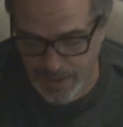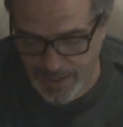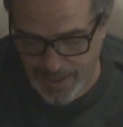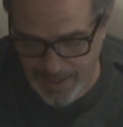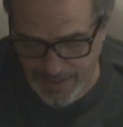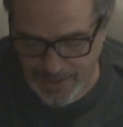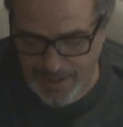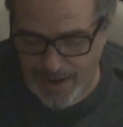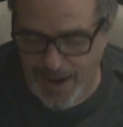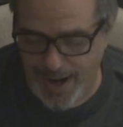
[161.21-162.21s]
And,
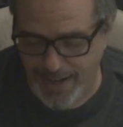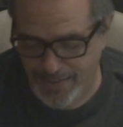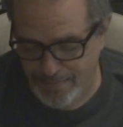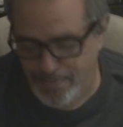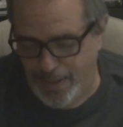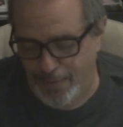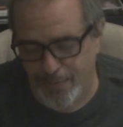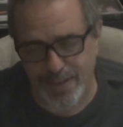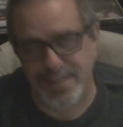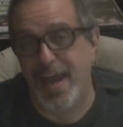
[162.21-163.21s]
all right, but
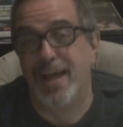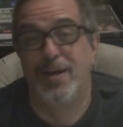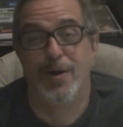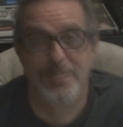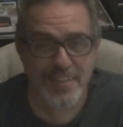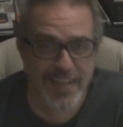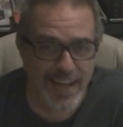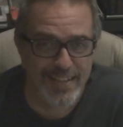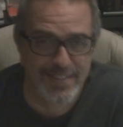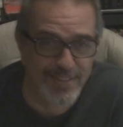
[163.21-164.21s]
what that goes
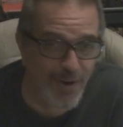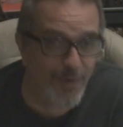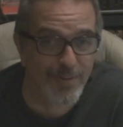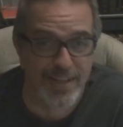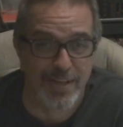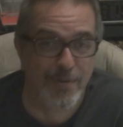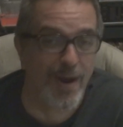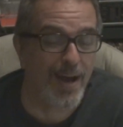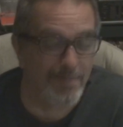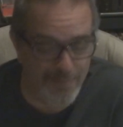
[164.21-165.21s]
against. Holy
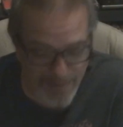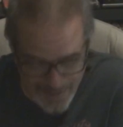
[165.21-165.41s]
crap.